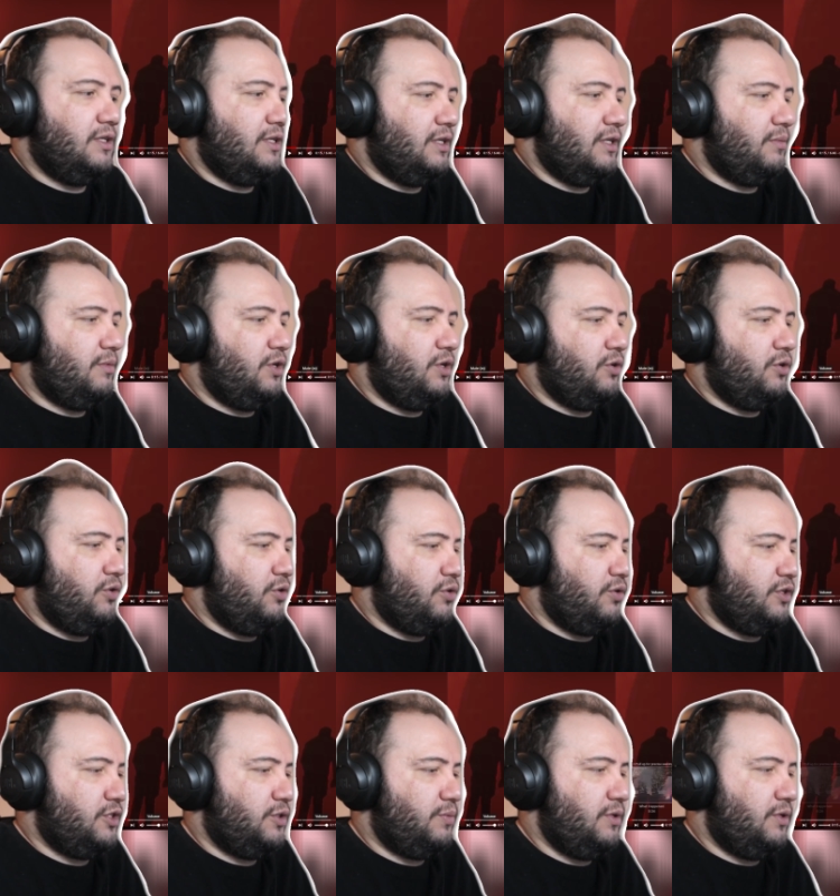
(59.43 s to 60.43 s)
Let me know
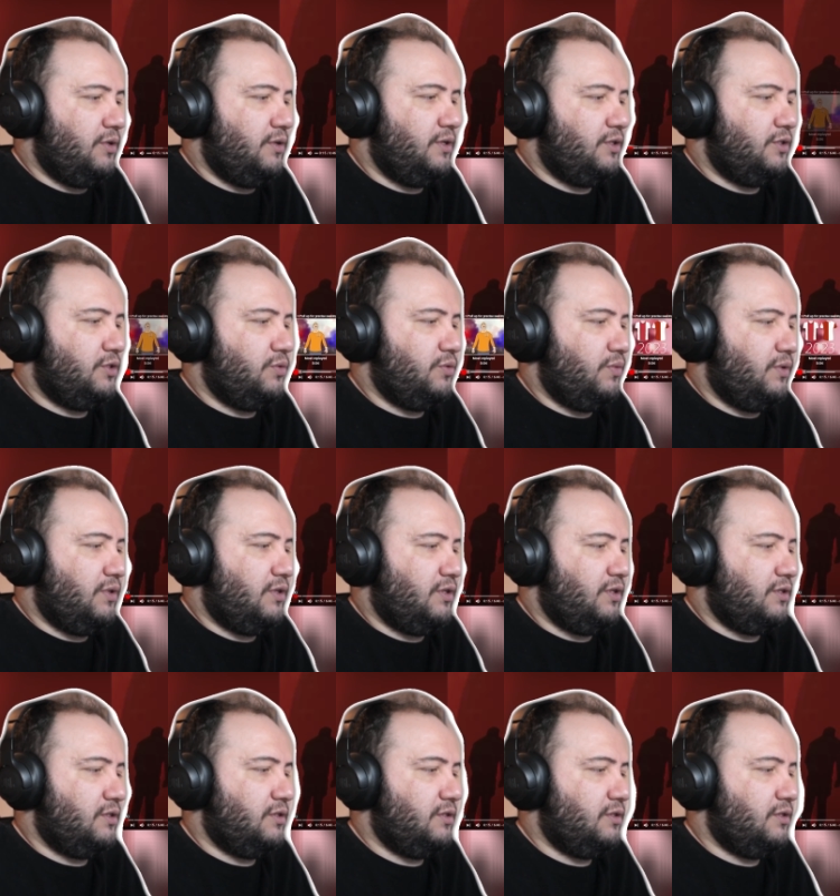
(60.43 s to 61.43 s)
your experience with
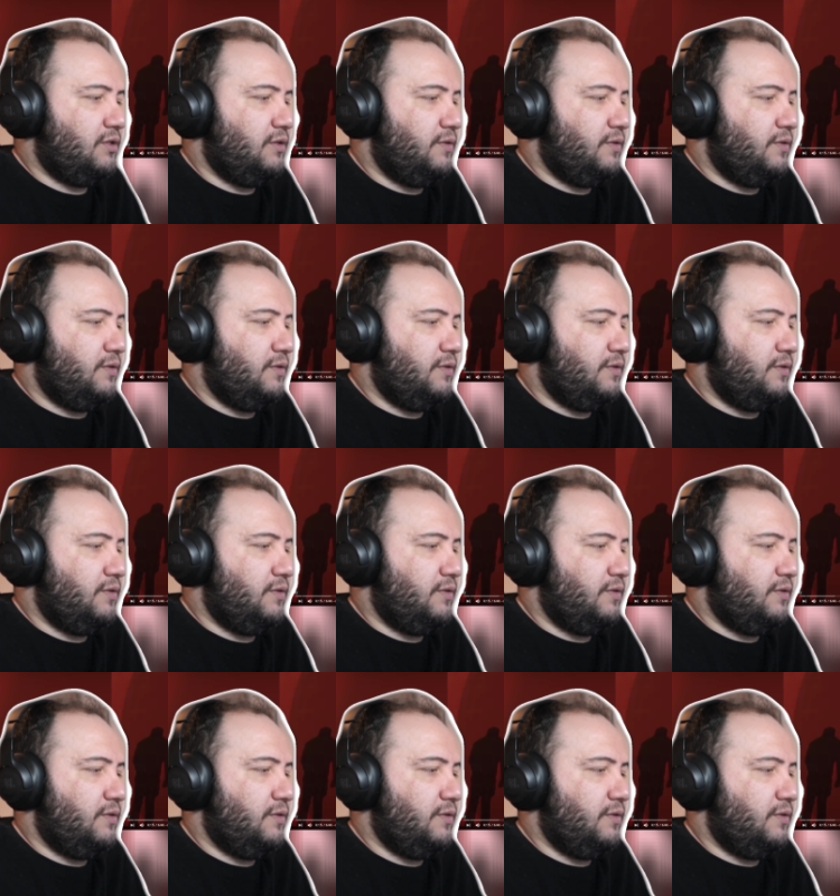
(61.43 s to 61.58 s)
this.